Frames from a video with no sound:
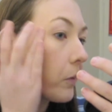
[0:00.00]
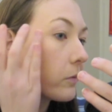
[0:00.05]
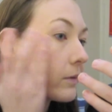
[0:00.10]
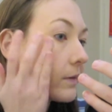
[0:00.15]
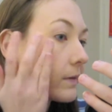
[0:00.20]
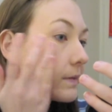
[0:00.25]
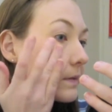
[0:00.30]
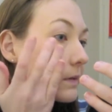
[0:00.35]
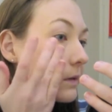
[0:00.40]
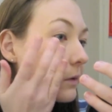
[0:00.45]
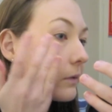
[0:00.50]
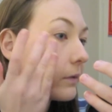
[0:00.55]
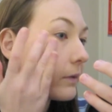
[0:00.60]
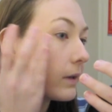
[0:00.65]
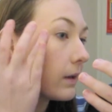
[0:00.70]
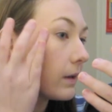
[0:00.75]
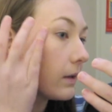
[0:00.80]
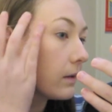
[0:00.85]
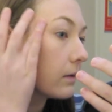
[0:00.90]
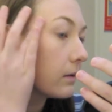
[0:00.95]
Just on
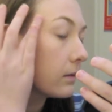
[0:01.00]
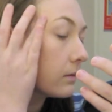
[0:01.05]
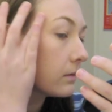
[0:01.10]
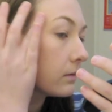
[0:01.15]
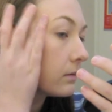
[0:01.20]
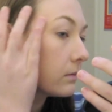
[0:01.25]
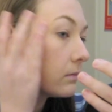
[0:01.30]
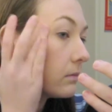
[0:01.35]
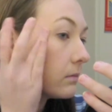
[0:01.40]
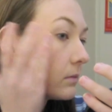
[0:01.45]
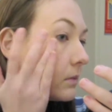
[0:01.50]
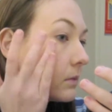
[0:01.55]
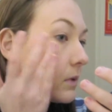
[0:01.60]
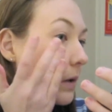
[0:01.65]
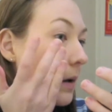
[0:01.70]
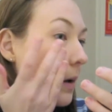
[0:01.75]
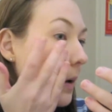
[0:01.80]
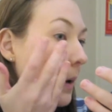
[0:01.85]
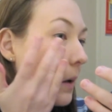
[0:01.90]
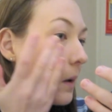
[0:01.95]
the
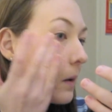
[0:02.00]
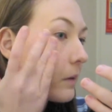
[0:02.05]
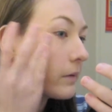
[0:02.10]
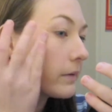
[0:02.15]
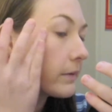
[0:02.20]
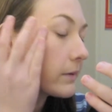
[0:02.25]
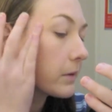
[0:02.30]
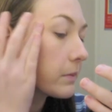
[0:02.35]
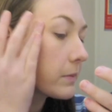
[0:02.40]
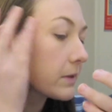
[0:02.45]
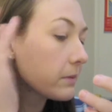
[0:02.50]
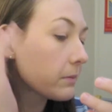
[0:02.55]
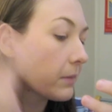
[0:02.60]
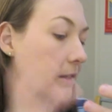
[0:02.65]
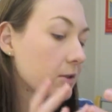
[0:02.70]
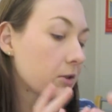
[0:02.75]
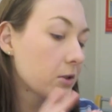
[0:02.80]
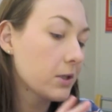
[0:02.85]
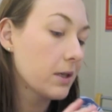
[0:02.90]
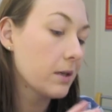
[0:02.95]
tops of my
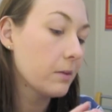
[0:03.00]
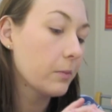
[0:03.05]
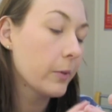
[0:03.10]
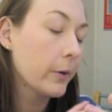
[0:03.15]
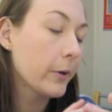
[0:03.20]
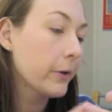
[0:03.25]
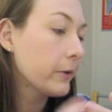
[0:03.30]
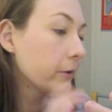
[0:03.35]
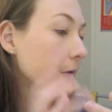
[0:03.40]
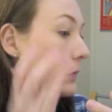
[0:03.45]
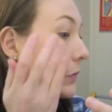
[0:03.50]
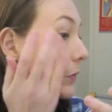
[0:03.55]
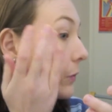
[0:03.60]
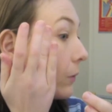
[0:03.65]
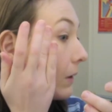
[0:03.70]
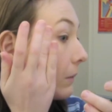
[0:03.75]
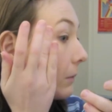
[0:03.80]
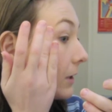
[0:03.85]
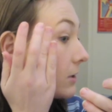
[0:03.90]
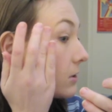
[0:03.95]
cheekbones, or
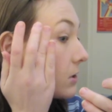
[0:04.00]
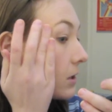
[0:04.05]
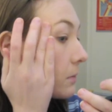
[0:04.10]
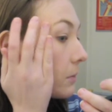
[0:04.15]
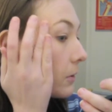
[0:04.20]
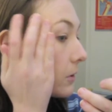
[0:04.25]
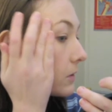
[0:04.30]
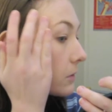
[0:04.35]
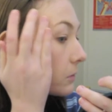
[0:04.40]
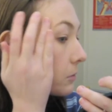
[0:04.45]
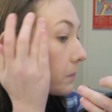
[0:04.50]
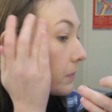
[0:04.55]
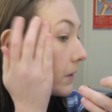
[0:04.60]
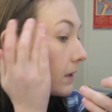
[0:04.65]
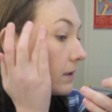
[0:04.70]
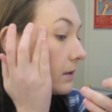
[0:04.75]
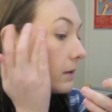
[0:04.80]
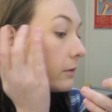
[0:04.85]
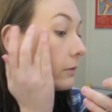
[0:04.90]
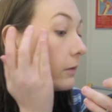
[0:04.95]
where my cheekbones would
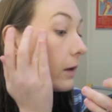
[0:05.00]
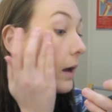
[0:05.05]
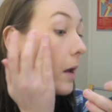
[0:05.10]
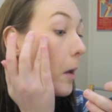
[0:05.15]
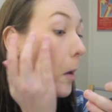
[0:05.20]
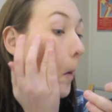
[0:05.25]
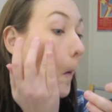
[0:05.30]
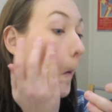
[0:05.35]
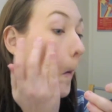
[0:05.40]
be if I